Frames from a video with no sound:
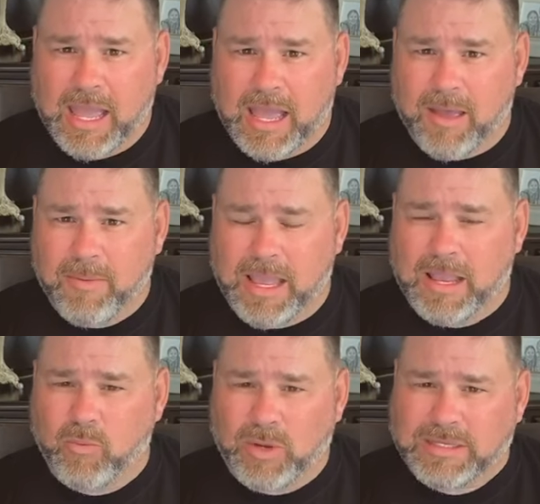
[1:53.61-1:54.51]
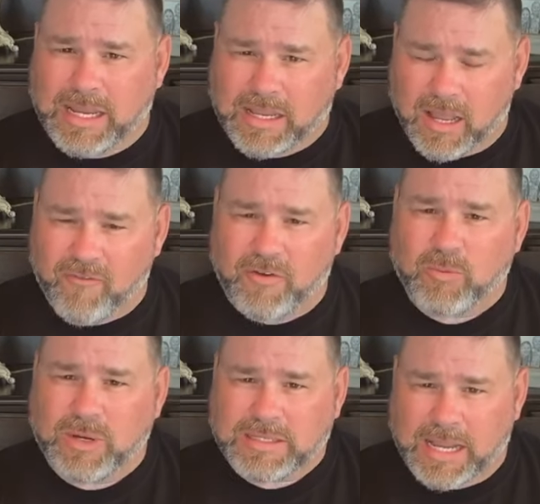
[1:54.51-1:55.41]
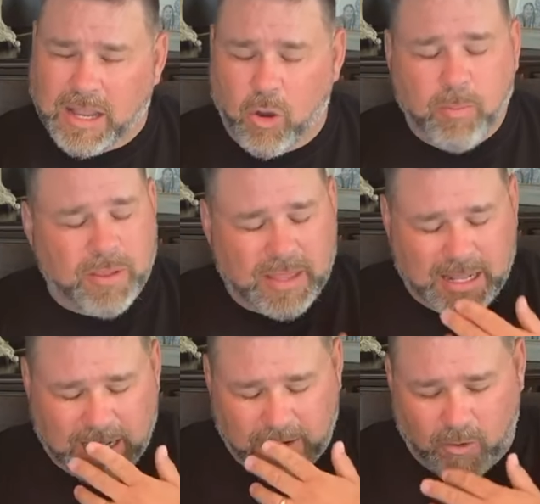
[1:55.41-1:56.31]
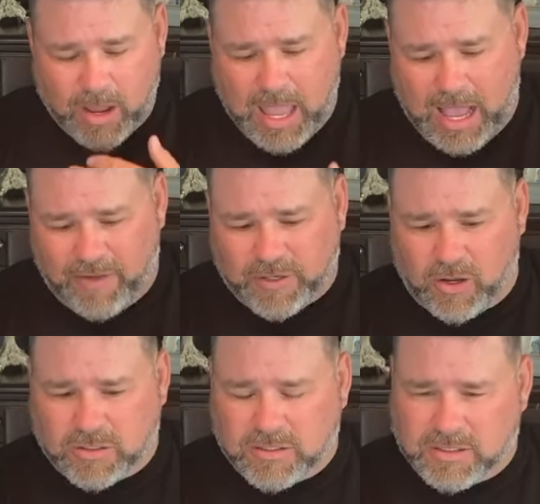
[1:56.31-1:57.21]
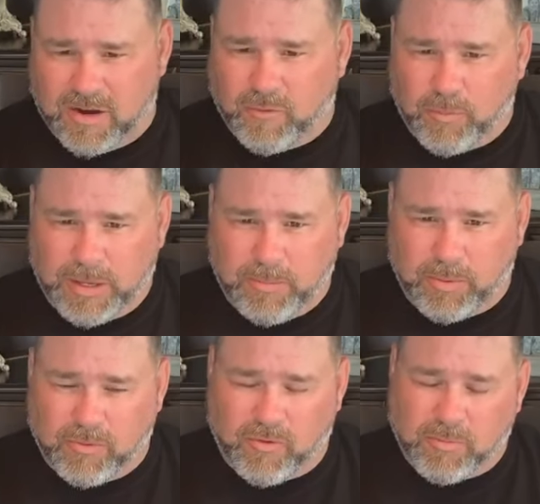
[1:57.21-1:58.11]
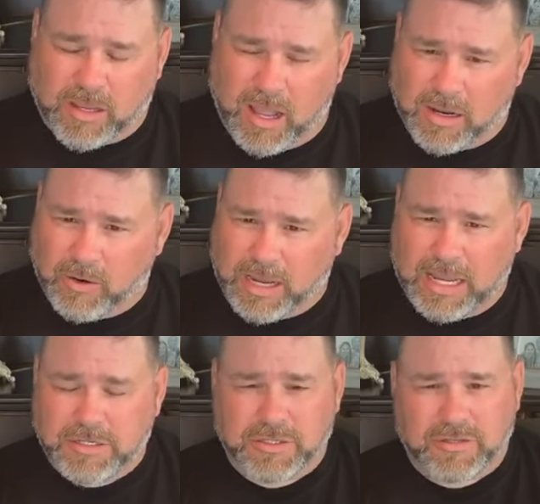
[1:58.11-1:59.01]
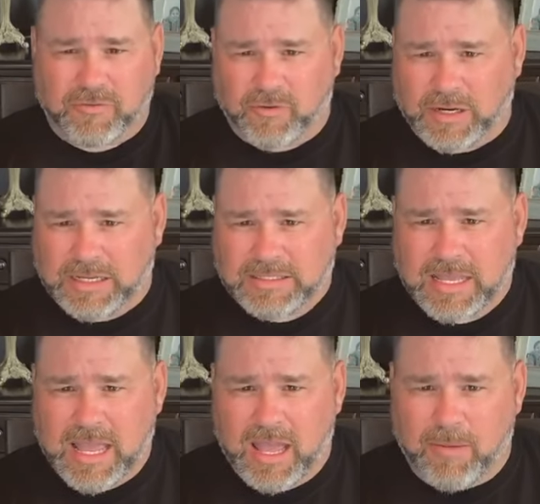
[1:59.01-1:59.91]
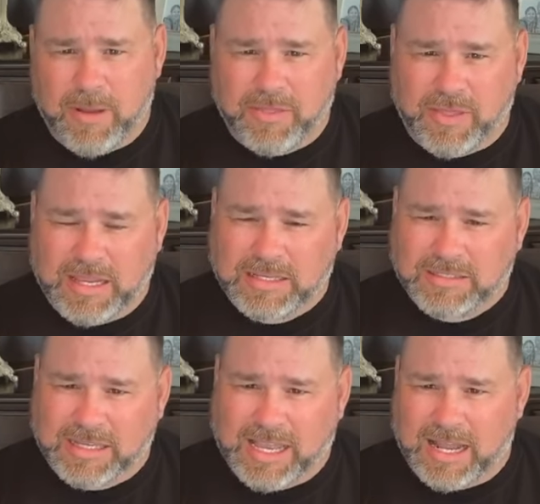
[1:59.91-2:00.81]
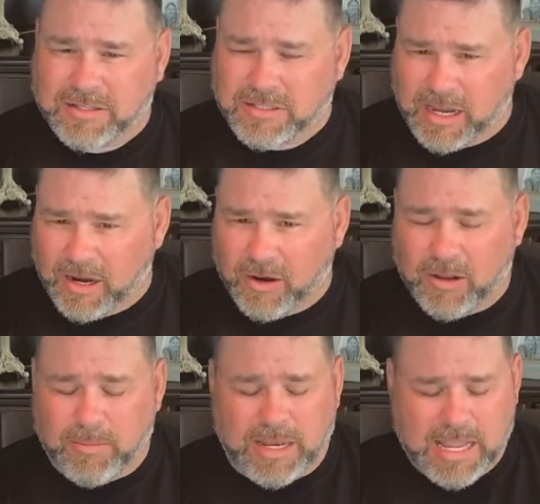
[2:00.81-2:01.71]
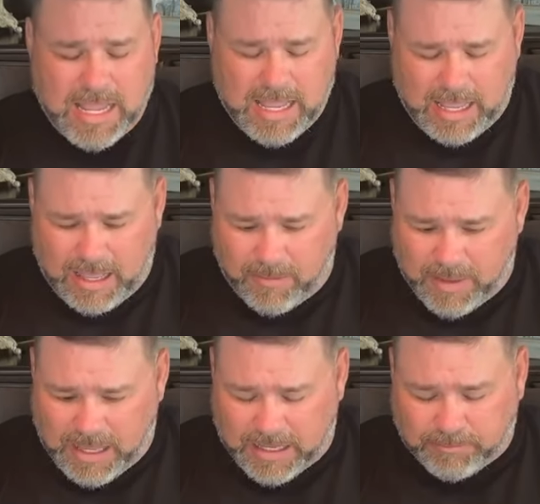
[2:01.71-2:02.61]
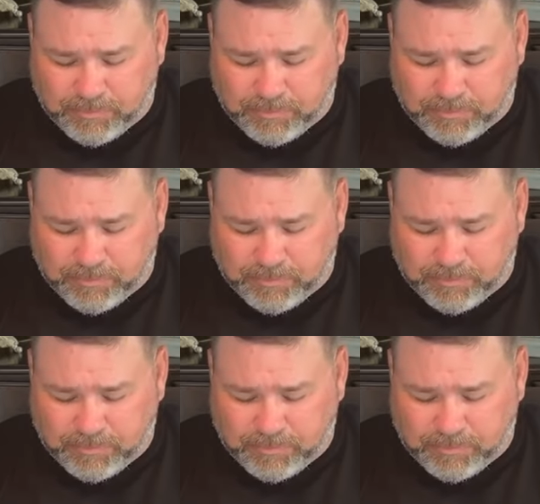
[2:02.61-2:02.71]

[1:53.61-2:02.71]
Um, and we take comfort and we take hope in that. I know I've talked to several people from the congregation to friends about things that kind of scare them, and um, and